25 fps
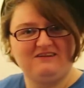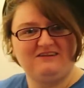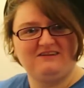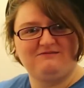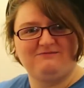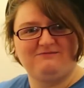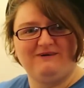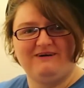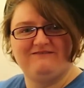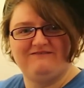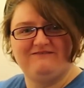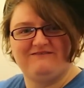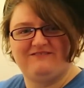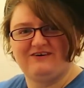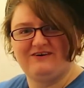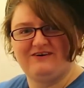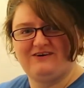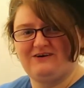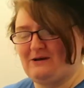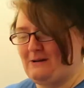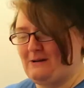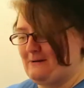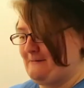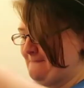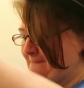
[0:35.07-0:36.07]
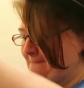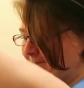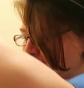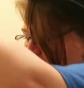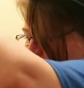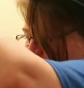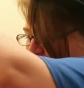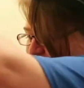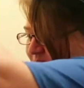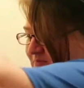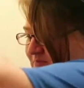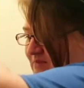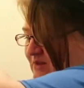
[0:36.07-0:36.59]
this month?
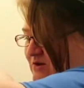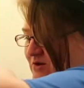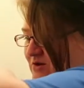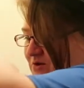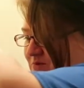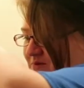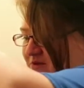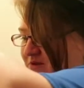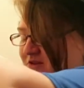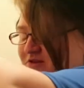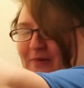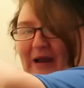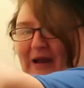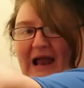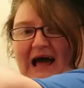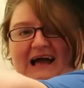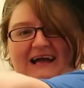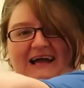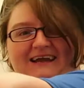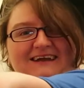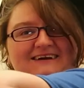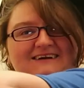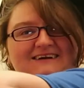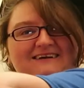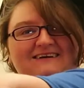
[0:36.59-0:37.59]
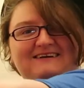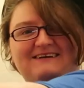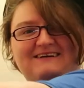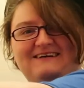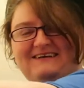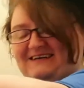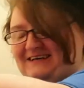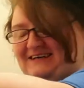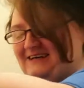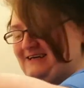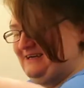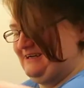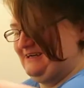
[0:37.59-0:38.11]
Oh, it's black.
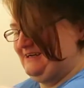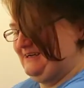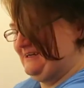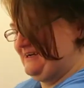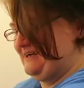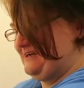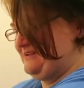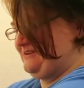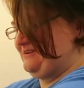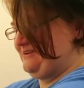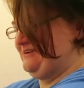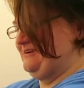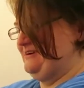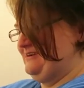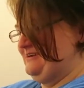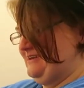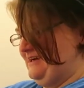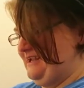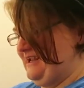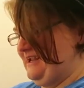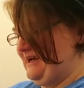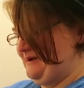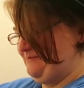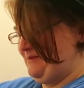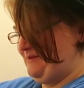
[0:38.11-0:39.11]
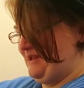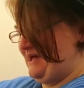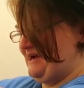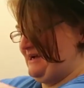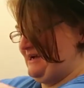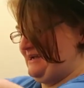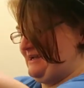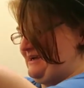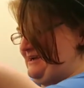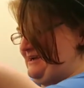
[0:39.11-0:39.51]
That's good. I like black.